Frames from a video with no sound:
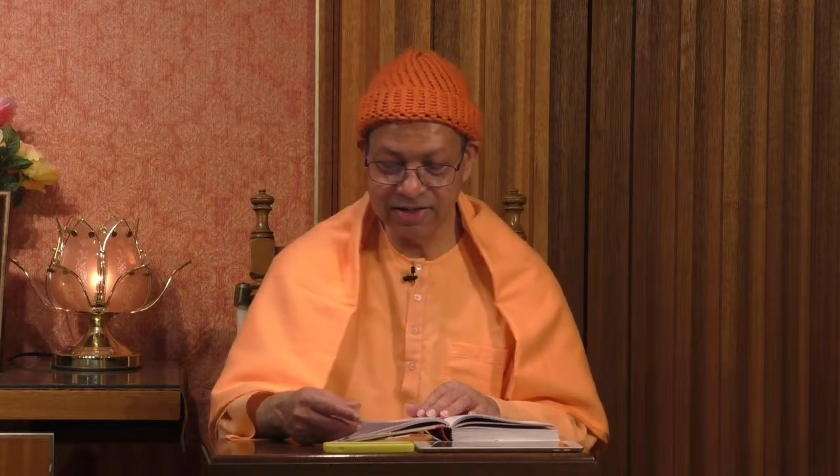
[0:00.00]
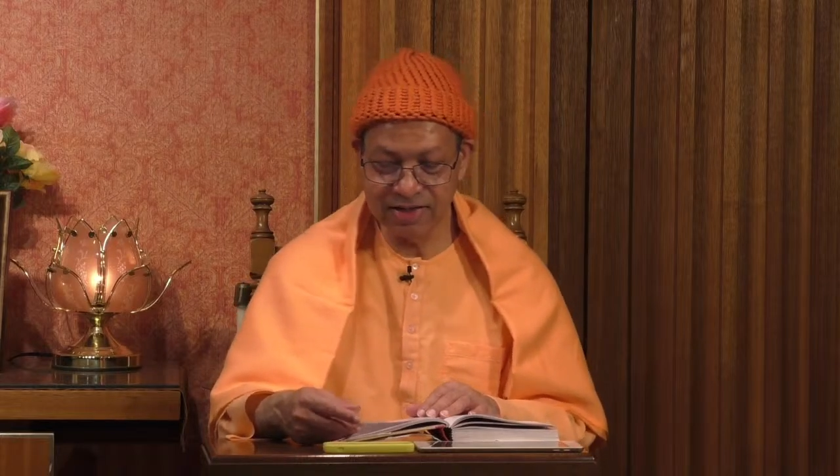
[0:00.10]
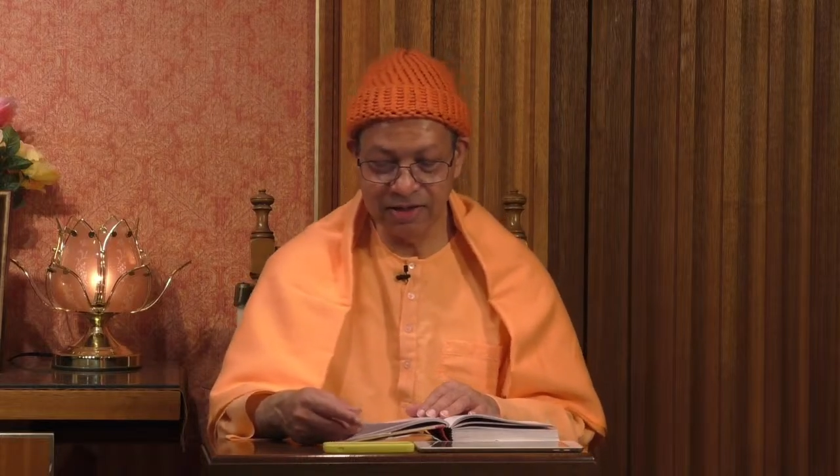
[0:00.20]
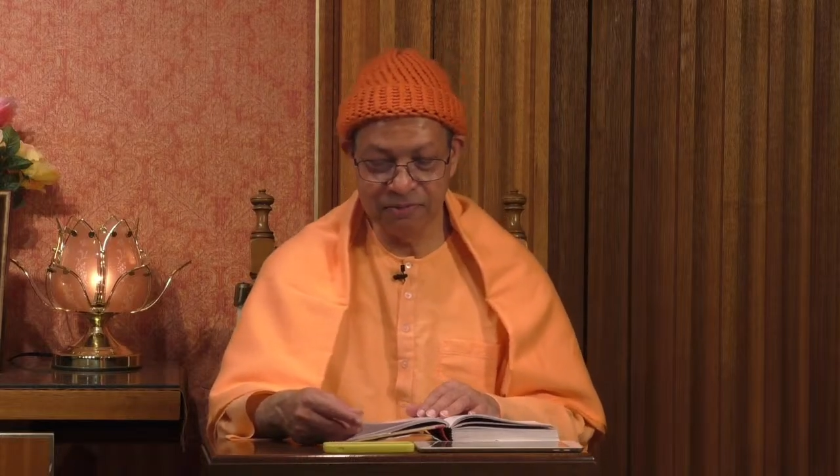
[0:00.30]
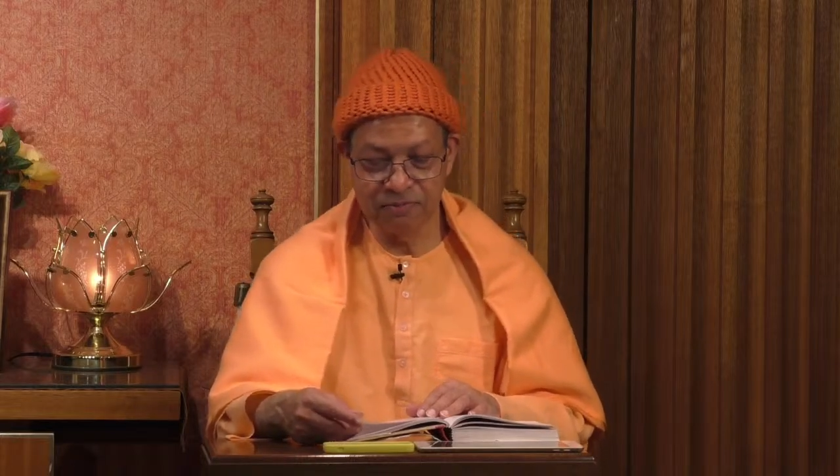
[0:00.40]
He's
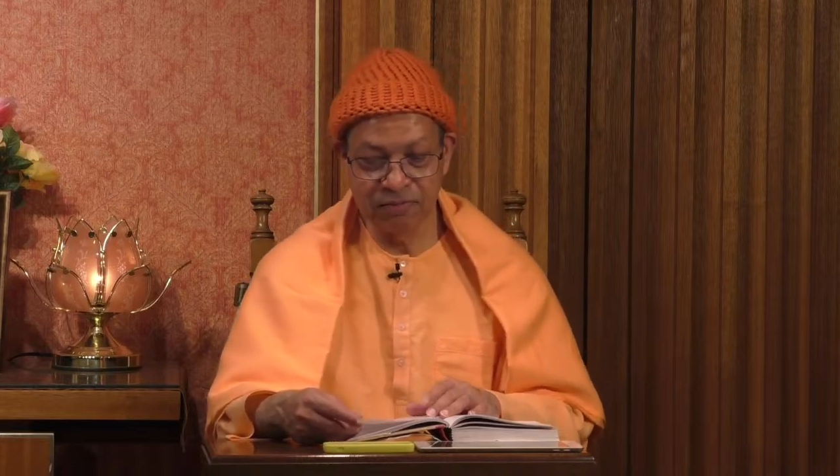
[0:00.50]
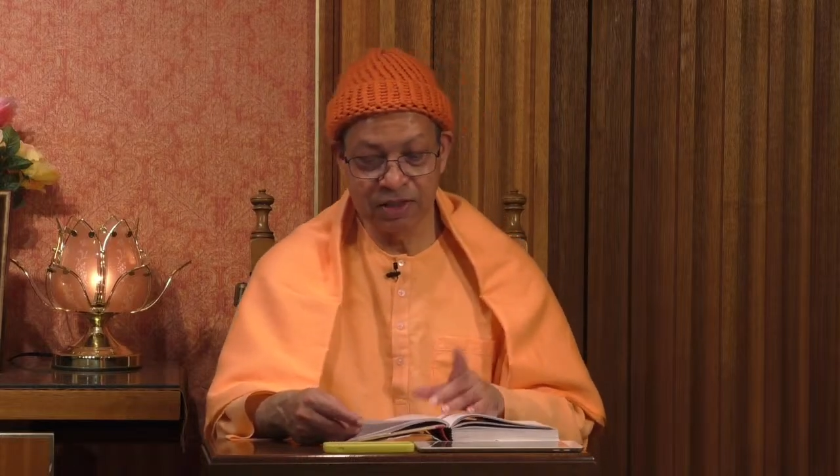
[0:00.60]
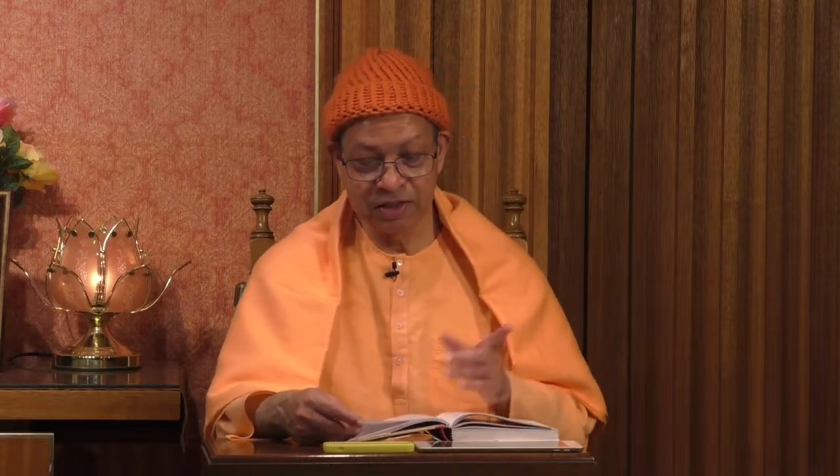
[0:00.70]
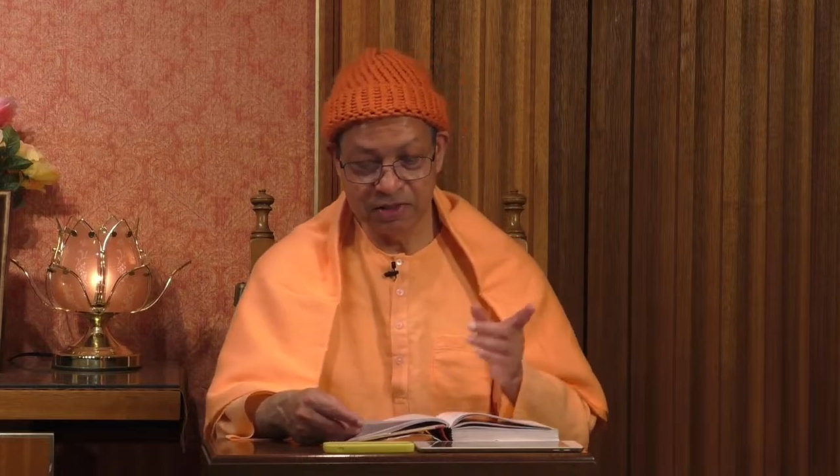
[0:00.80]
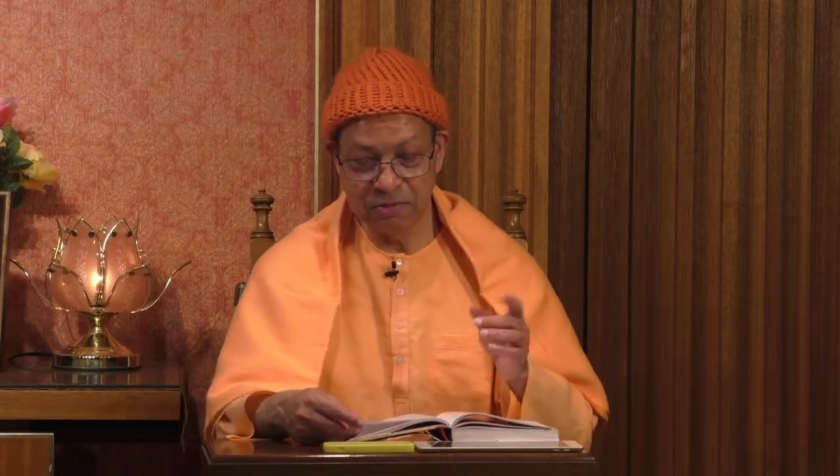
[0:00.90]
saying,
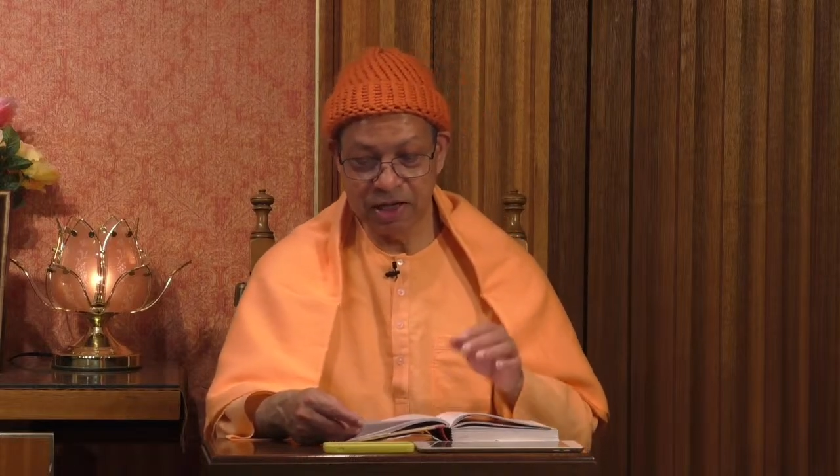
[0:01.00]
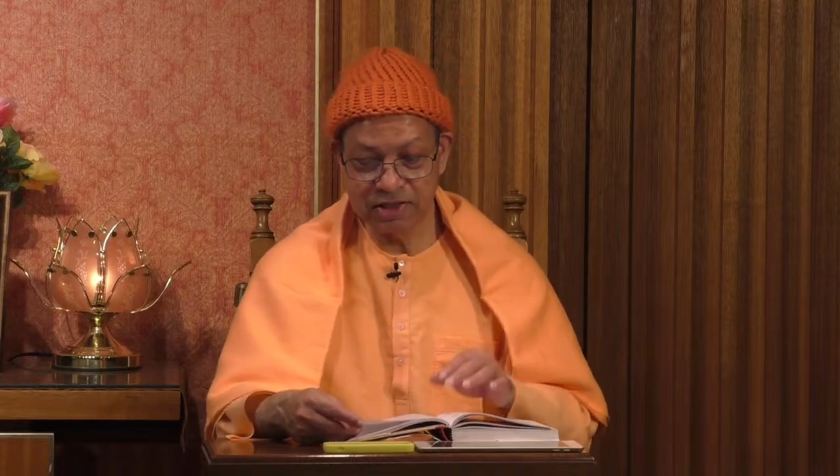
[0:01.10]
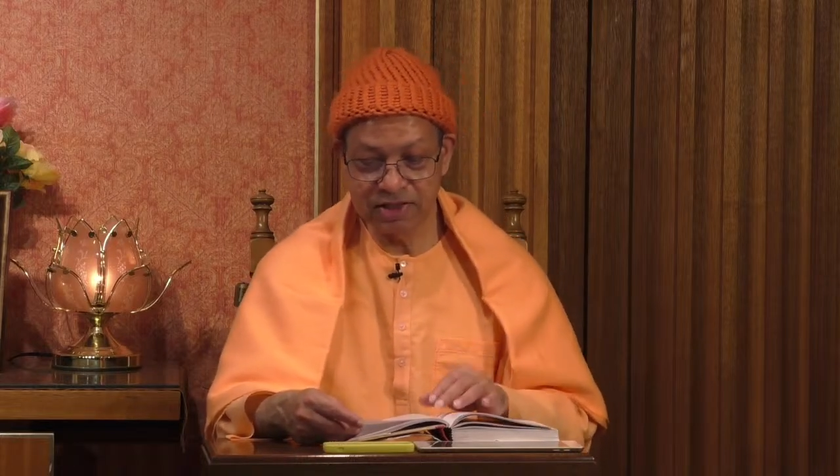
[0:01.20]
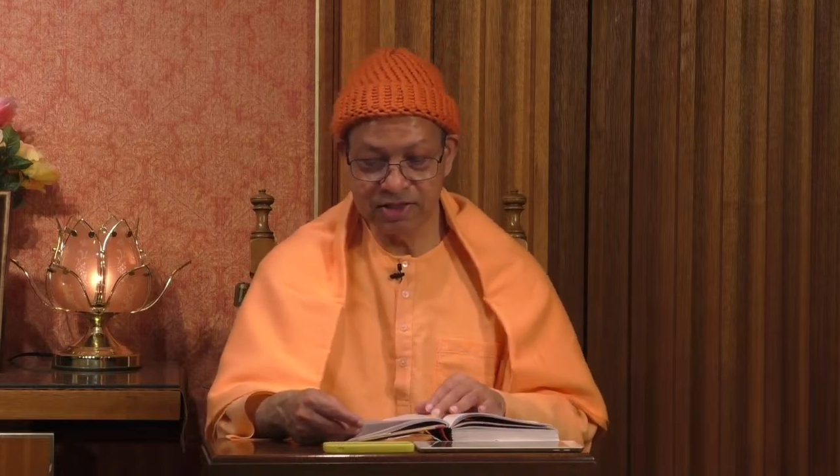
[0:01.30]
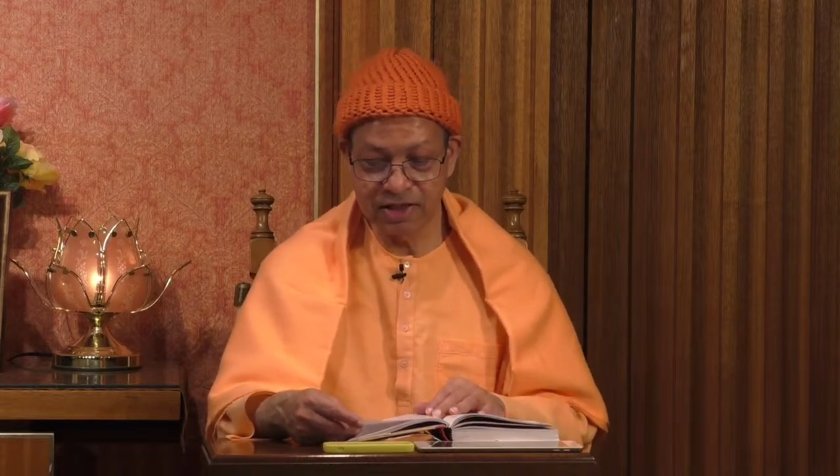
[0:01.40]
the
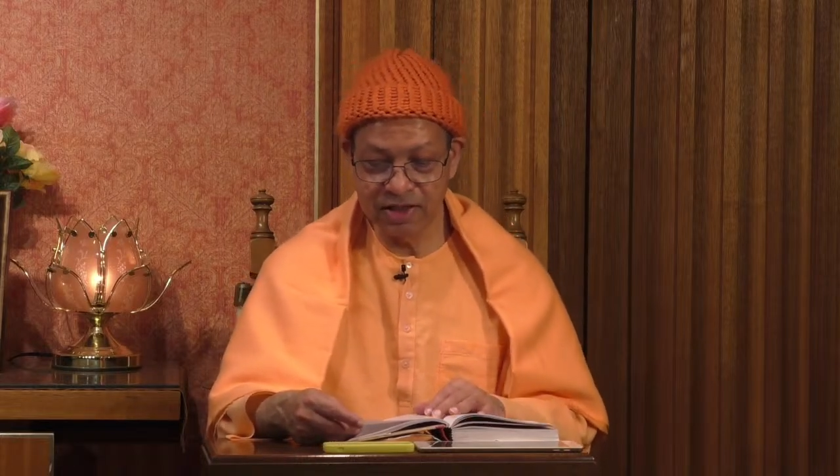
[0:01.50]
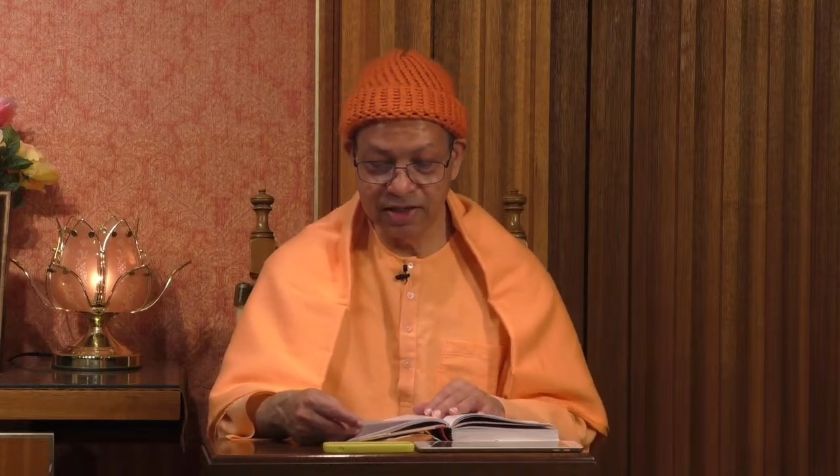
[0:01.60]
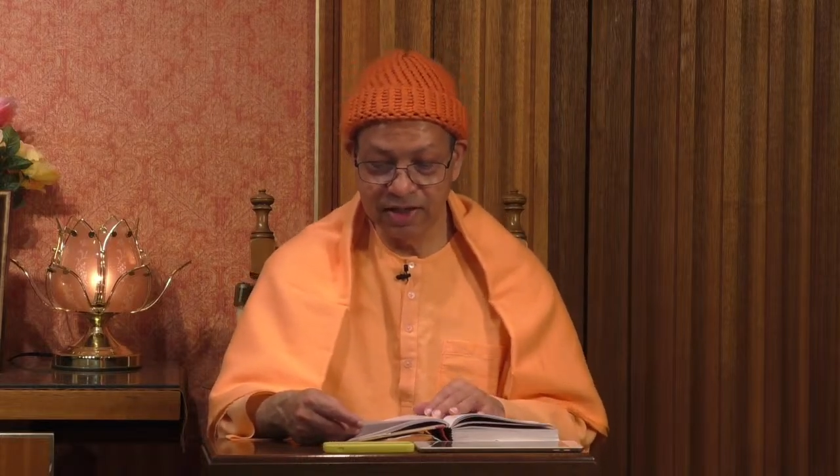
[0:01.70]
master said,